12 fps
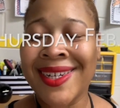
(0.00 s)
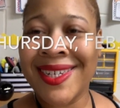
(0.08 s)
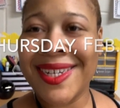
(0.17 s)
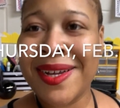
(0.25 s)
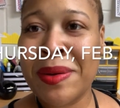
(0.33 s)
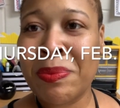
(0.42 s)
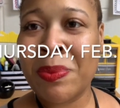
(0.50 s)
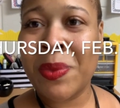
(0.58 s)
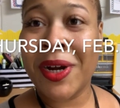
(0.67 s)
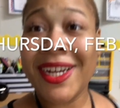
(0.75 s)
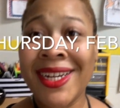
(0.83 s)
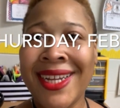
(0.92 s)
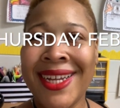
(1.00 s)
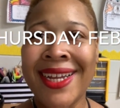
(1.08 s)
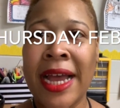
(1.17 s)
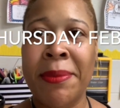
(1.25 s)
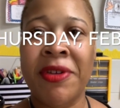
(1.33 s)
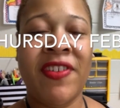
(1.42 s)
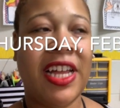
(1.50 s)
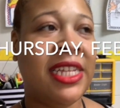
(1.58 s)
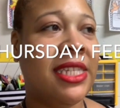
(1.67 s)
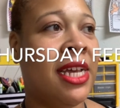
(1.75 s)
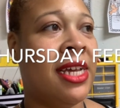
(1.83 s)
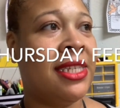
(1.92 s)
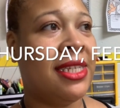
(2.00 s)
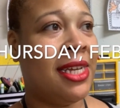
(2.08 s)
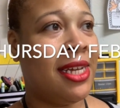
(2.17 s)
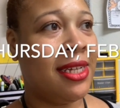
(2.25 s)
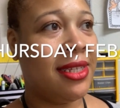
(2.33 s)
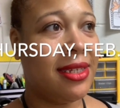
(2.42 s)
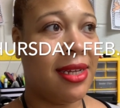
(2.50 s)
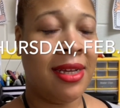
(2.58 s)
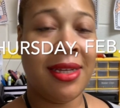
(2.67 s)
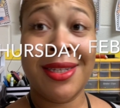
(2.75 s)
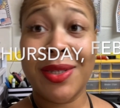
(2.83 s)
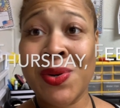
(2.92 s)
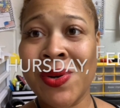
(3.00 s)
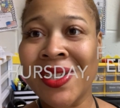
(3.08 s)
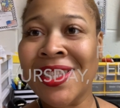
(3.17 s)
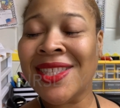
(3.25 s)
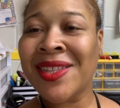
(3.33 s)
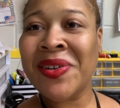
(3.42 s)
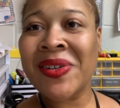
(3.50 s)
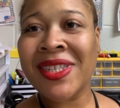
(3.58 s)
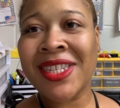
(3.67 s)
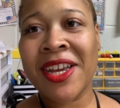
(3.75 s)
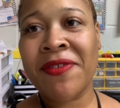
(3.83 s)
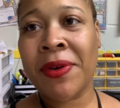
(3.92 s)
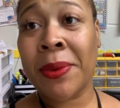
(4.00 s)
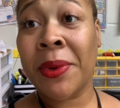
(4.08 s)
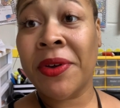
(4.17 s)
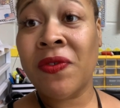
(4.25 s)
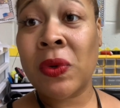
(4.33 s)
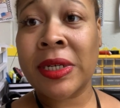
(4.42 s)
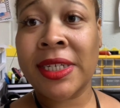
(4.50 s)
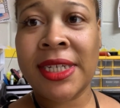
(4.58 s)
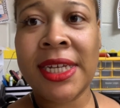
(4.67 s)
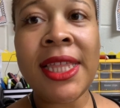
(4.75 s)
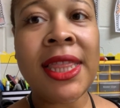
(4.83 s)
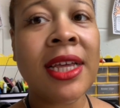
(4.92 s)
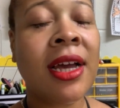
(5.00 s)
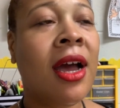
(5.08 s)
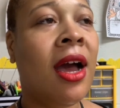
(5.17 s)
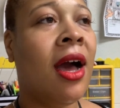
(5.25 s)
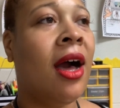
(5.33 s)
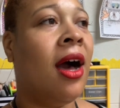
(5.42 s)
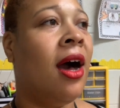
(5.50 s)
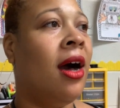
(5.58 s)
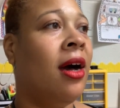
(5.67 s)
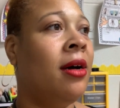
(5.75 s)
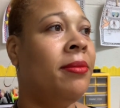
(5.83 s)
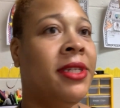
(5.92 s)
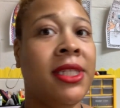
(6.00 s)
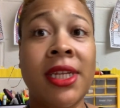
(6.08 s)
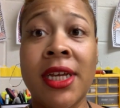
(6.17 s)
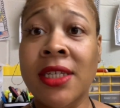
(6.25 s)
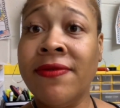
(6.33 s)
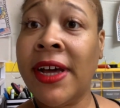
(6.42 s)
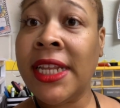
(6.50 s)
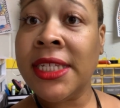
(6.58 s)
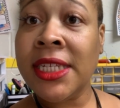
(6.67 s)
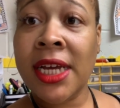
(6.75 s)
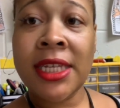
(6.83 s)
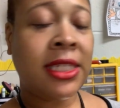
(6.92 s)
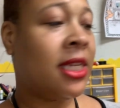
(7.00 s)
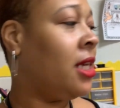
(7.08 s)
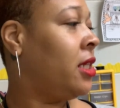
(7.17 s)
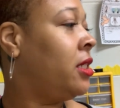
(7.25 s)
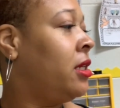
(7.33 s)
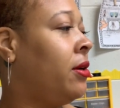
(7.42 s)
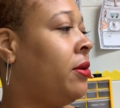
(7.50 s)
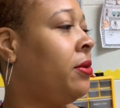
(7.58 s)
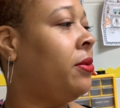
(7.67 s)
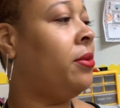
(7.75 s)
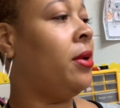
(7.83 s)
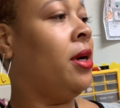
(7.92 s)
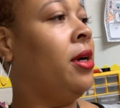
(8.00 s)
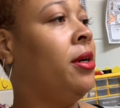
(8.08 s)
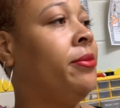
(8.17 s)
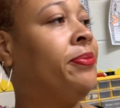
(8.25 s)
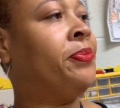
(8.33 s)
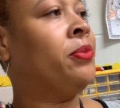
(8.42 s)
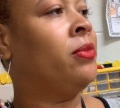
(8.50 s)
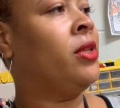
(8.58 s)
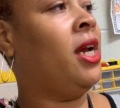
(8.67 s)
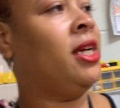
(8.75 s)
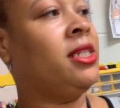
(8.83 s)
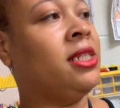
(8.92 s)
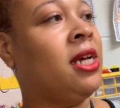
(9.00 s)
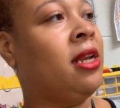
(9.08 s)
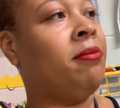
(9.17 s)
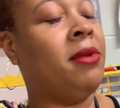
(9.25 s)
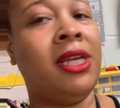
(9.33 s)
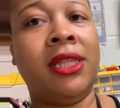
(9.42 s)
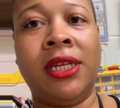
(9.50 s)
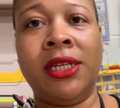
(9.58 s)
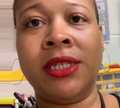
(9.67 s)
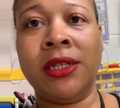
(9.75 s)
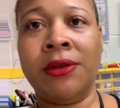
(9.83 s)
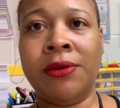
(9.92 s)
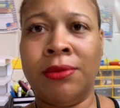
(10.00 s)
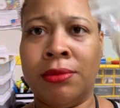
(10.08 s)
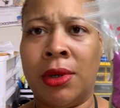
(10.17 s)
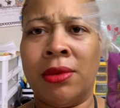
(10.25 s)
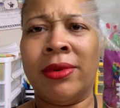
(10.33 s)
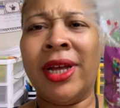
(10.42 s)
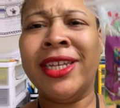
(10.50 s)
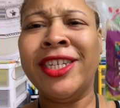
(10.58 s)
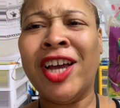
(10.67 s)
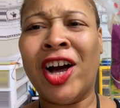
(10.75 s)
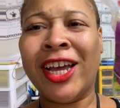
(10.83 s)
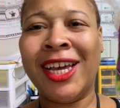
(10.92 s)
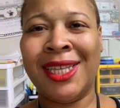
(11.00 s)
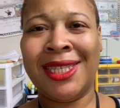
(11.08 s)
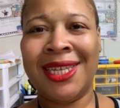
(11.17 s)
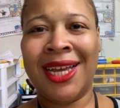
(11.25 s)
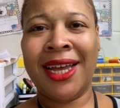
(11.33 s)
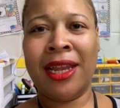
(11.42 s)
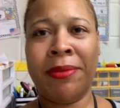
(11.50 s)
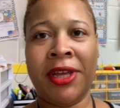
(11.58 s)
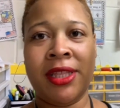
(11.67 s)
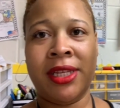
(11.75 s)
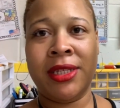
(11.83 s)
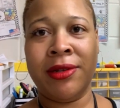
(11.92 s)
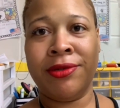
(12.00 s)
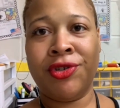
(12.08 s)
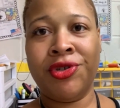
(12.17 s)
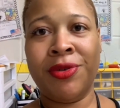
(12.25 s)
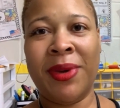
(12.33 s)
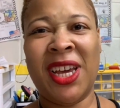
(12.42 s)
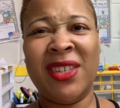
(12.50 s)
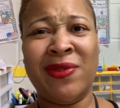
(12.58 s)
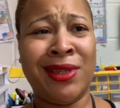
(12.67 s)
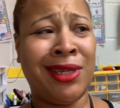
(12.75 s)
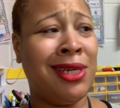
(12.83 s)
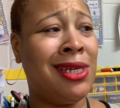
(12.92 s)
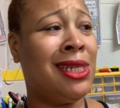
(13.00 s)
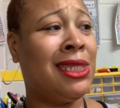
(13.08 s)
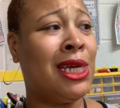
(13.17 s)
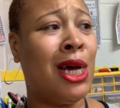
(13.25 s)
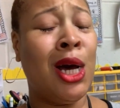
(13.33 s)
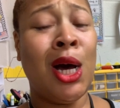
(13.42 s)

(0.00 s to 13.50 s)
Good morning. Happy Valentine's Day. Today is, of course, Thursday, February 14th. And today is Valentine's Day, so I just kind of made these little, y'all can't see, I kind of made these little treat bags for the kids.